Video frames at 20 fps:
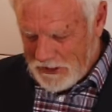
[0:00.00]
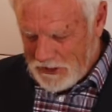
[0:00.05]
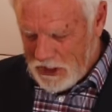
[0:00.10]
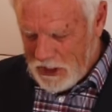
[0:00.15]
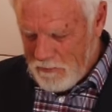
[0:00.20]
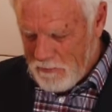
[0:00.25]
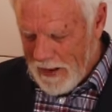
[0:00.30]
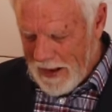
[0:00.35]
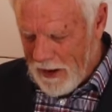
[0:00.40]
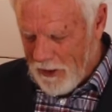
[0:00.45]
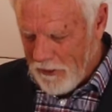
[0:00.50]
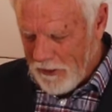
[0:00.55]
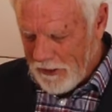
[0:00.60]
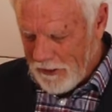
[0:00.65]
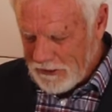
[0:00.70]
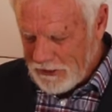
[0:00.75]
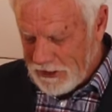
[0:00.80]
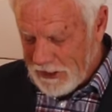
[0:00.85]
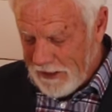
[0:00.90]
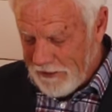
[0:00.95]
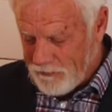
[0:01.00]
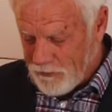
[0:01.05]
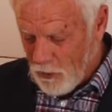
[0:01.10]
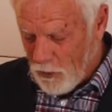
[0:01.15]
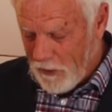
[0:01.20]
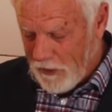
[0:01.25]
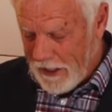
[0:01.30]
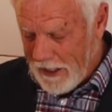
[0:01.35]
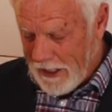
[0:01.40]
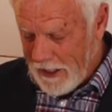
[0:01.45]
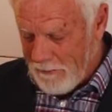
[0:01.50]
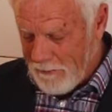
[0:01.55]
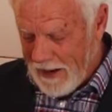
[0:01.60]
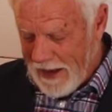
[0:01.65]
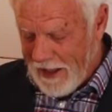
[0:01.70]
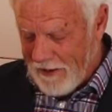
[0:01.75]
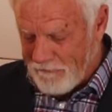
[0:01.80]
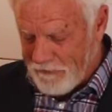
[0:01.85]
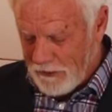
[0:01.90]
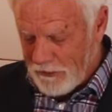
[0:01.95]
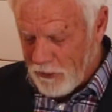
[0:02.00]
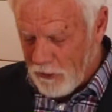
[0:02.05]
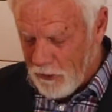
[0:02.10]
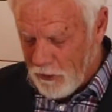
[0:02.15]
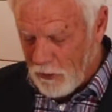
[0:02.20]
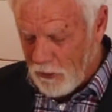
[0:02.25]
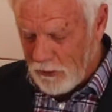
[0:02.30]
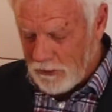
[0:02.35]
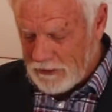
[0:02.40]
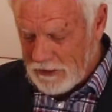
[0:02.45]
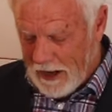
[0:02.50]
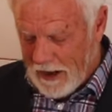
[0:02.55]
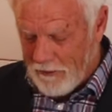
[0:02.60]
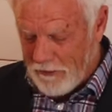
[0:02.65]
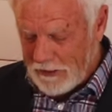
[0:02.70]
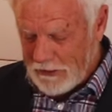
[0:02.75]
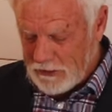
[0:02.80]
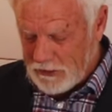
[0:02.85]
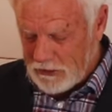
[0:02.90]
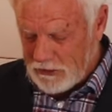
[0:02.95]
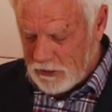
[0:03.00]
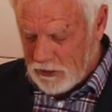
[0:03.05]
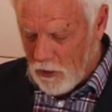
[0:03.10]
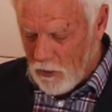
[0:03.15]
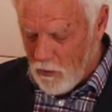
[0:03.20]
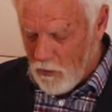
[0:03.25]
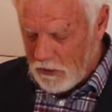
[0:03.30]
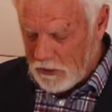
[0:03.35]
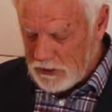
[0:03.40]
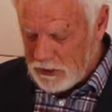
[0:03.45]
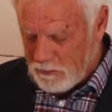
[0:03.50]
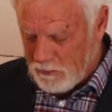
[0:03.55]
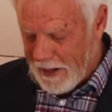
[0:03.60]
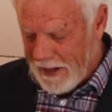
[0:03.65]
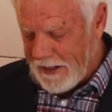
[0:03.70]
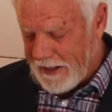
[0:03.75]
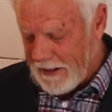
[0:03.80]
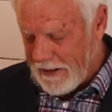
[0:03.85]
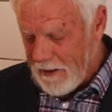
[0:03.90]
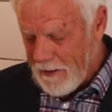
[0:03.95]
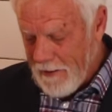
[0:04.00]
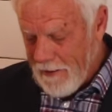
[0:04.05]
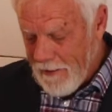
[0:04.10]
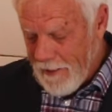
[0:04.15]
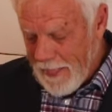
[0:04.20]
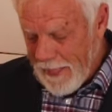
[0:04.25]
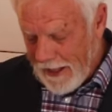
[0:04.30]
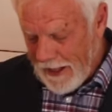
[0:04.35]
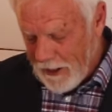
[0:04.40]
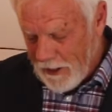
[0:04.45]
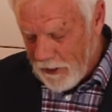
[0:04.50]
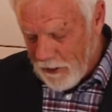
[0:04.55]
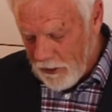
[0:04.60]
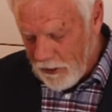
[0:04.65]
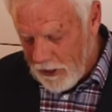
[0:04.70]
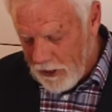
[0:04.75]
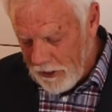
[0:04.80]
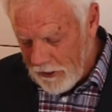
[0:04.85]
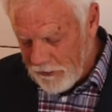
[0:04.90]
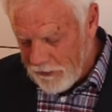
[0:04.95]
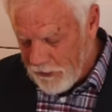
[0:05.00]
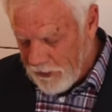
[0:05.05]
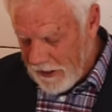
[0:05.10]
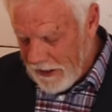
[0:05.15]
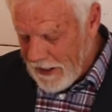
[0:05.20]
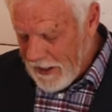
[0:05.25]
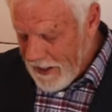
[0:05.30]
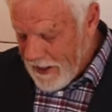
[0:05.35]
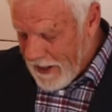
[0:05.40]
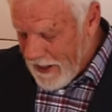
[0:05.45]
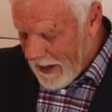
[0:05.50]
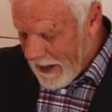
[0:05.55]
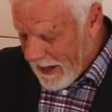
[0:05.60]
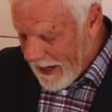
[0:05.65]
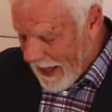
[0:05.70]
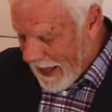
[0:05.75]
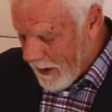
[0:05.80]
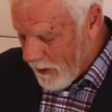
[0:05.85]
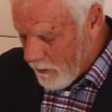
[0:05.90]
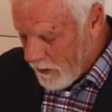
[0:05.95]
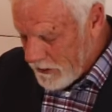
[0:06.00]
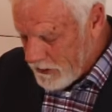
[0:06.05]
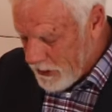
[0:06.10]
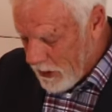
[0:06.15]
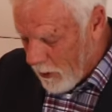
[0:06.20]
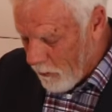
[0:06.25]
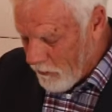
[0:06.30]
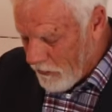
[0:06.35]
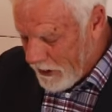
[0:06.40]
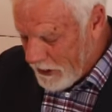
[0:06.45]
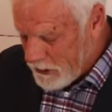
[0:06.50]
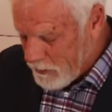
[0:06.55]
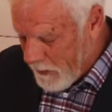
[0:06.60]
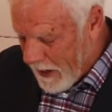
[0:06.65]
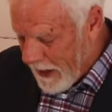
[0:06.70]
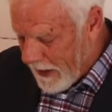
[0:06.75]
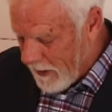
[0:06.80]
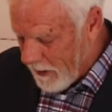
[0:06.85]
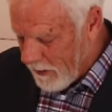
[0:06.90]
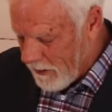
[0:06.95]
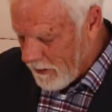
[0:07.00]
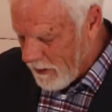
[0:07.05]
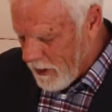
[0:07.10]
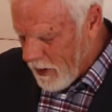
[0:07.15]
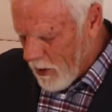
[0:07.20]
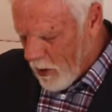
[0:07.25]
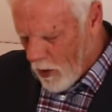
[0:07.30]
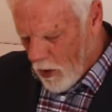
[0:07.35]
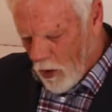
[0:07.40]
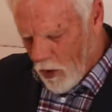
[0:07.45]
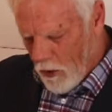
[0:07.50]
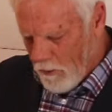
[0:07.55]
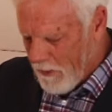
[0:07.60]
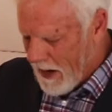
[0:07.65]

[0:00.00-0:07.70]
She, bowing herself toward him, laughing the cruel tyrant to scorn, spake in her country language on this manner O